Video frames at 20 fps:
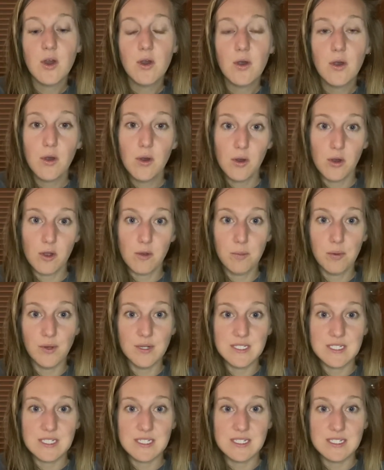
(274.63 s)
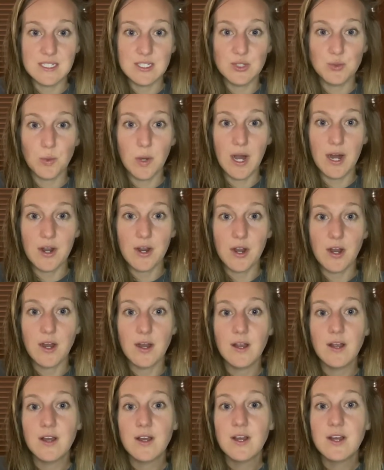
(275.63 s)
Hook poisons his water,
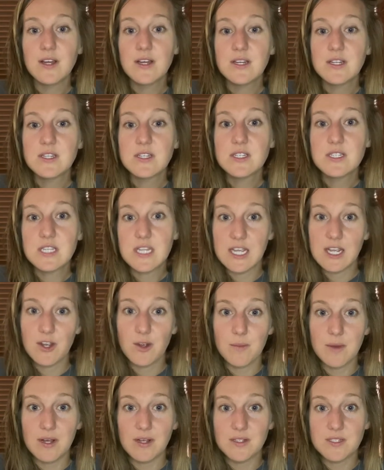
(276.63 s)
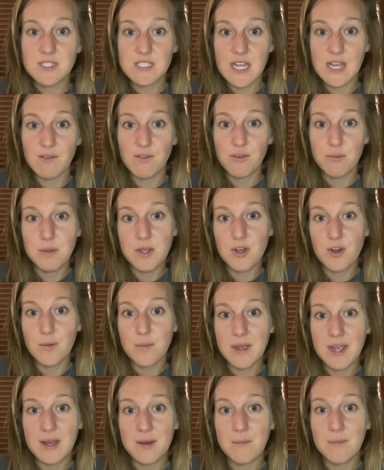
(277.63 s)
Tinkerbell saves Peter
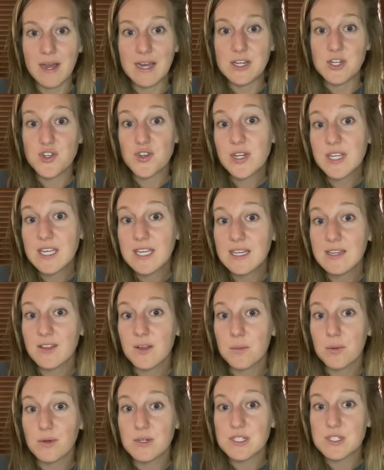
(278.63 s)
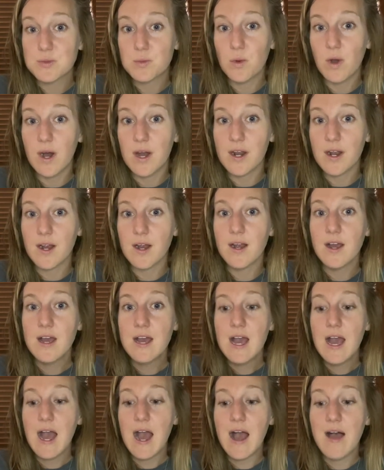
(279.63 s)
Pan by drinking the poison water,
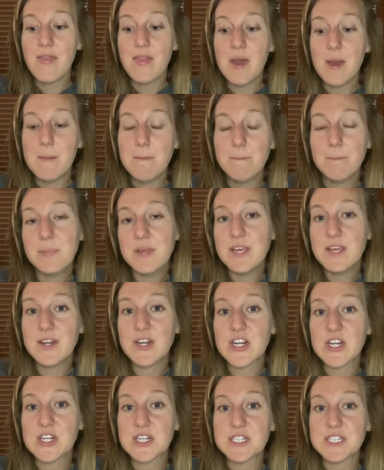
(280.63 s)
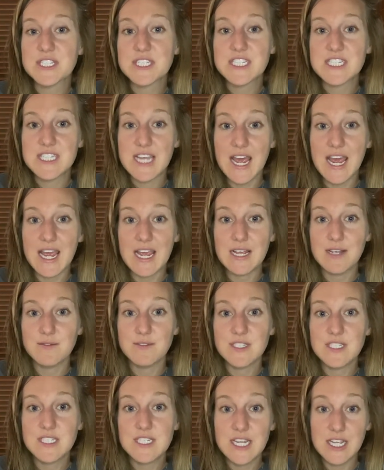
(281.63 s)
and then Peter
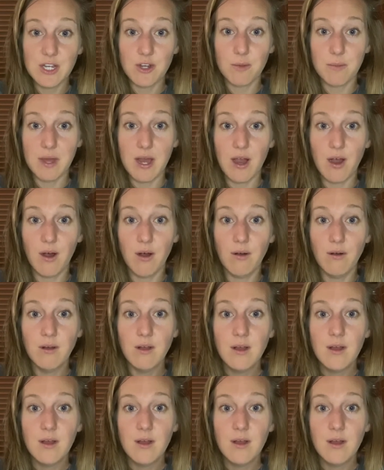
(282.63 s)
saves Tinkerbell